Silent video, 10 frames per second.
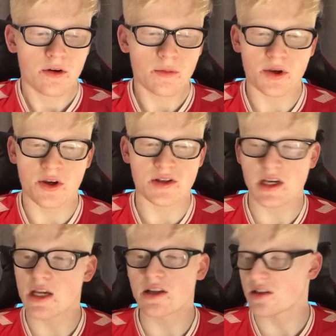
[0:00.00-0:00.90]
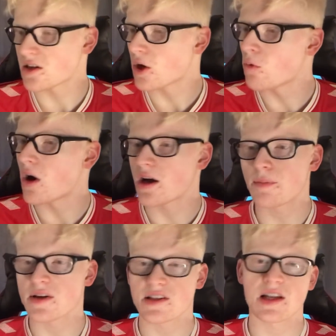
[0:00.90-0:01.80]
Because he doesn't know what our
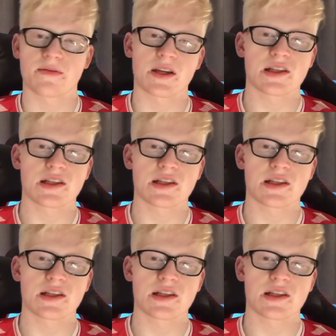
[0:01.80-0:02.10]
best 11 is.